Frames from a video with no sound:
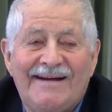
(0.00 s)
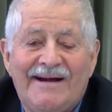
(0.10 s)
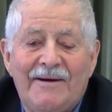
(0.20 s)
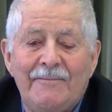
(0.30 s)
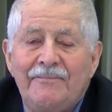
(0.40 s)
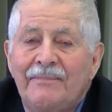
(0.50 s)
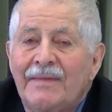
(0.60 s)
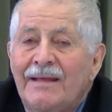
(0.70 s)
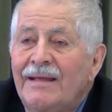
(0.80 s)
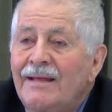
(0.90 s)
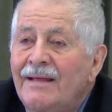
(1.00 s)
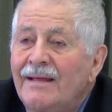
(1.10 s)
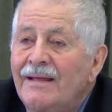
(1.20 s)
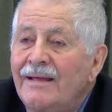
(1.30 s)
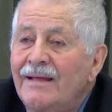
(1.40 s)
um,
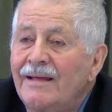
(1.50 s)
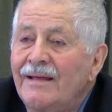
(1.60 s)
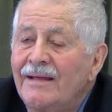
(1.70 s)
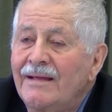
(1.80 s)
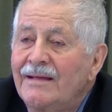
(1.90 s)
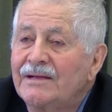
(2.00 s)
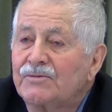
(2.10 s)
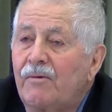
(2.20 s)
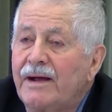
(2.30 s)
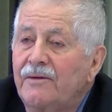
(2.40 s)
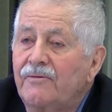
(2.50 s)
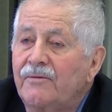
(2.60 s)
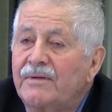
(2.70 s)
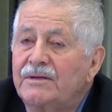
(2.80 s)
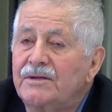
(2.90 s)
his
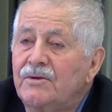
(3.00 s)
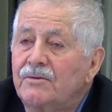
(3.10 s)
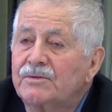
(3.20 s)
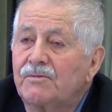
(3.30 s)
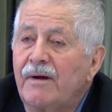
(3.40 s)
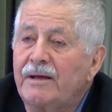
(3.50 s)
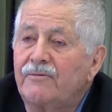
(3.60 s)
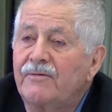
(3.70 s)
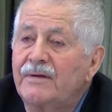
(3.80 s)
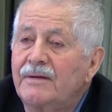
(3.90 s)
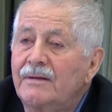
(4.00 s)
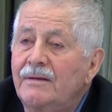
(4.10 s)
wife, did you know his wife?